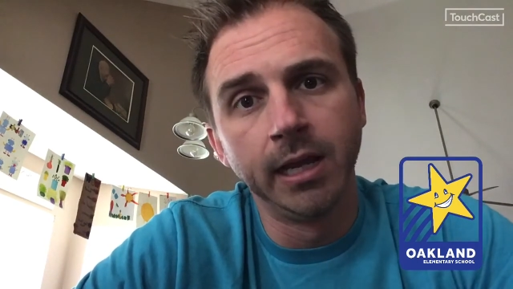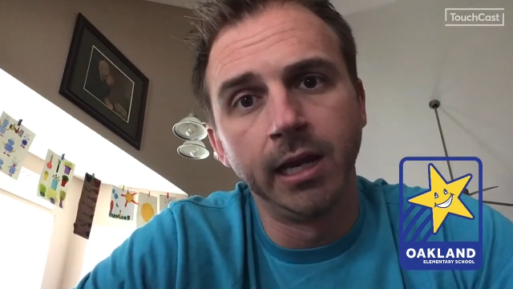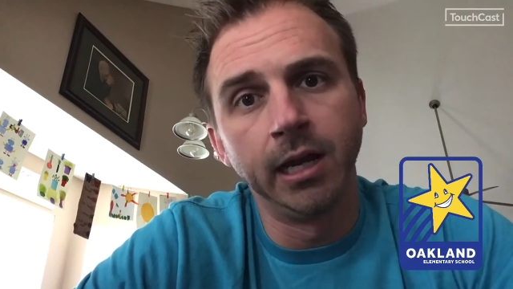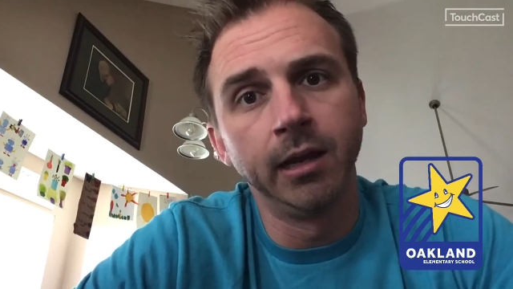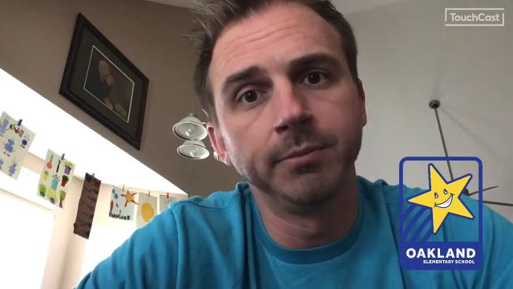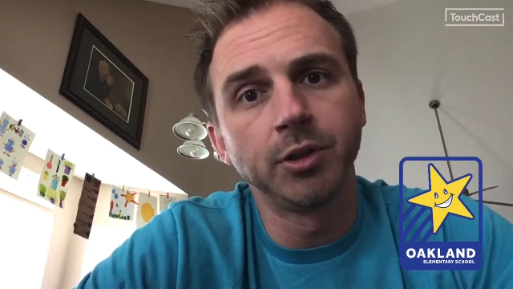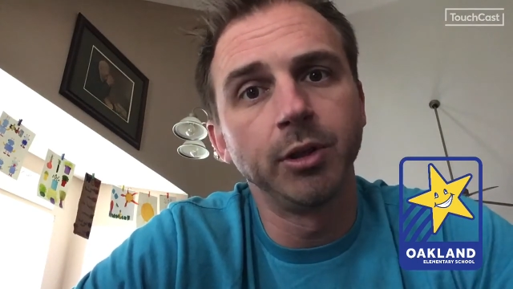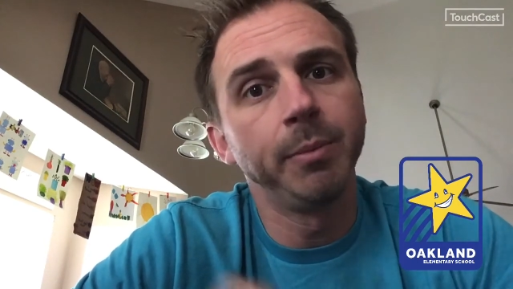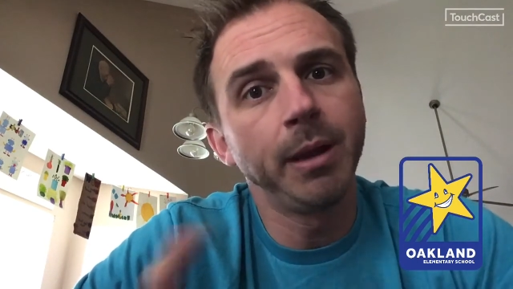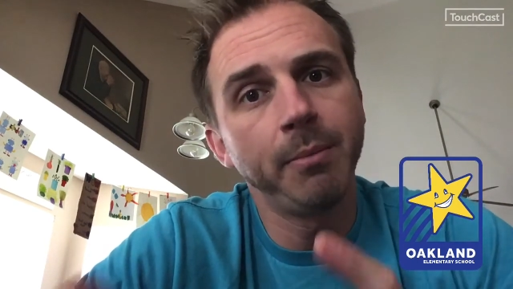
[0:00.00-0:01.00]
So
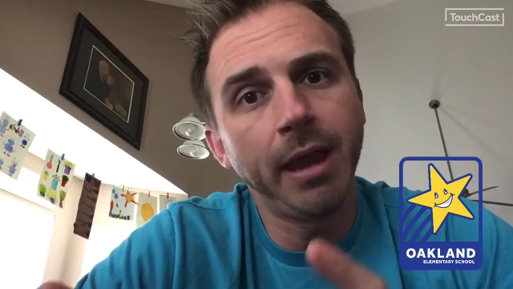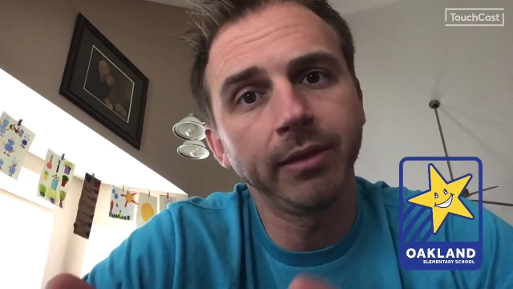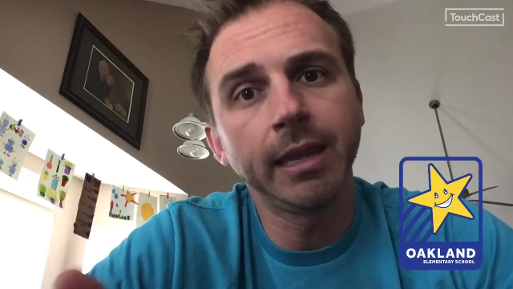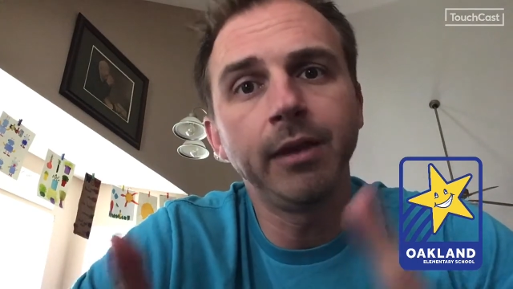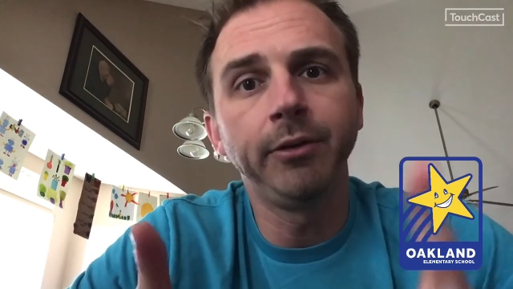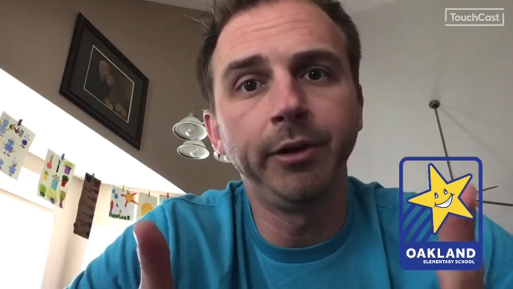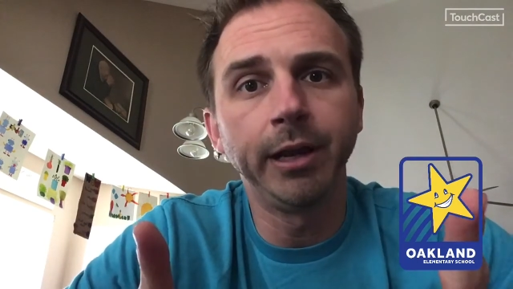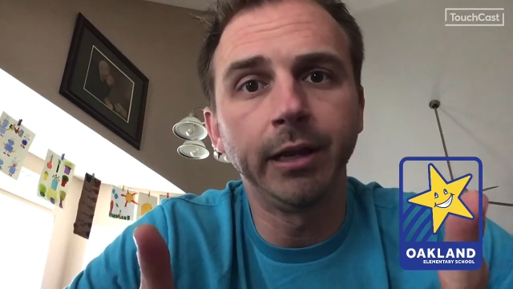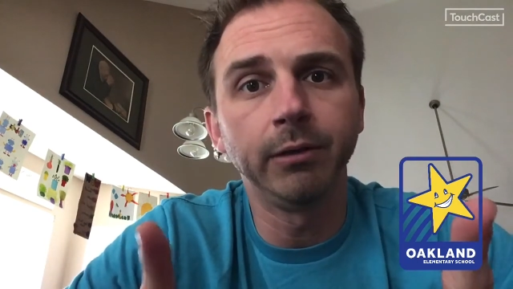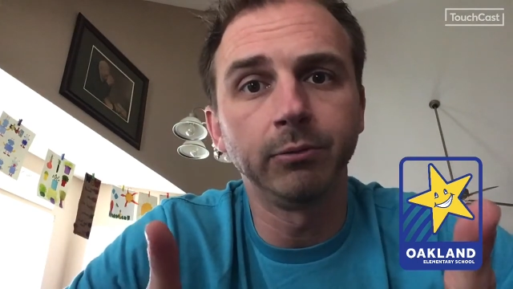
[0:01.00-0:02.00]
there'll be a math calendar and
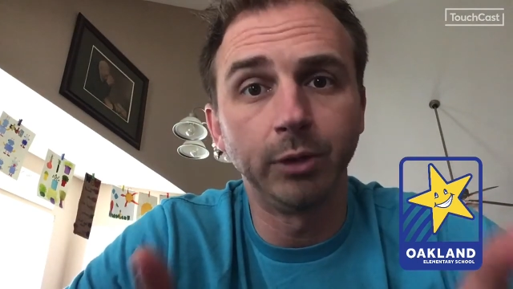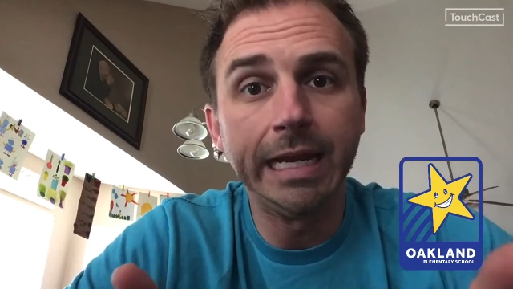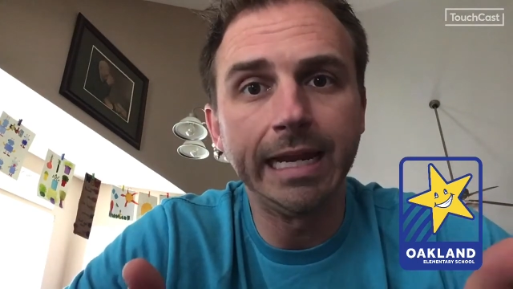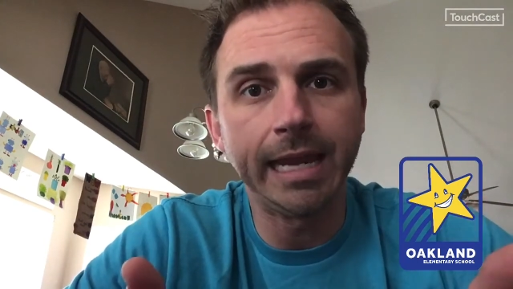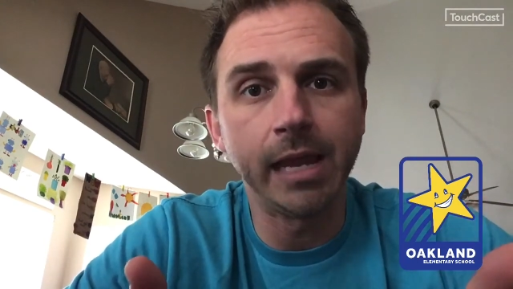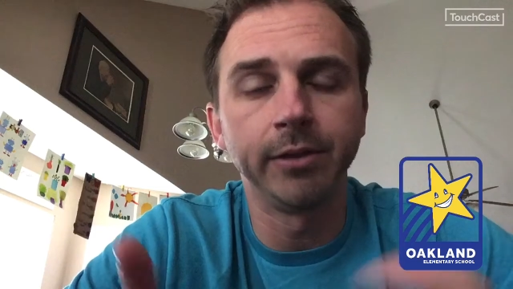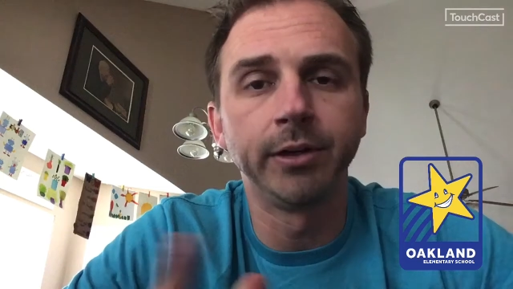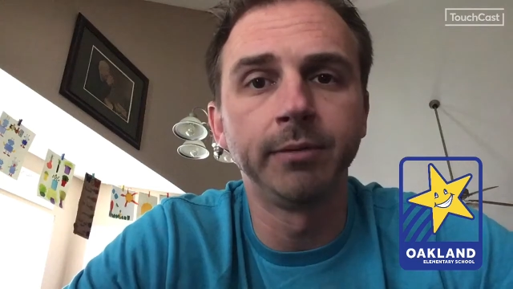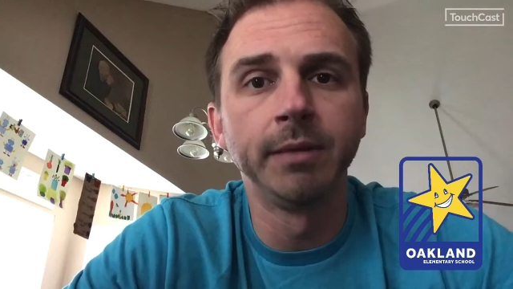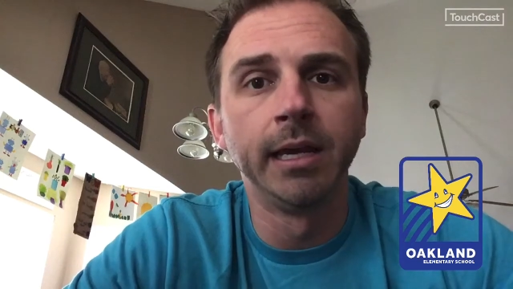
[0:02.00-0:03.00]
a reading
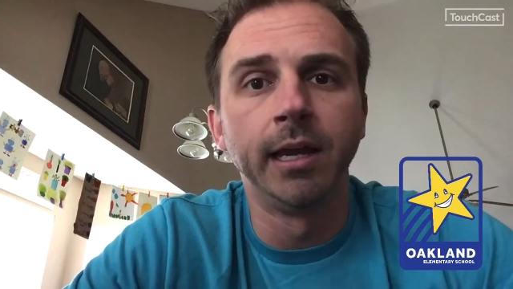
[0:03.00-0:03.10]
calendar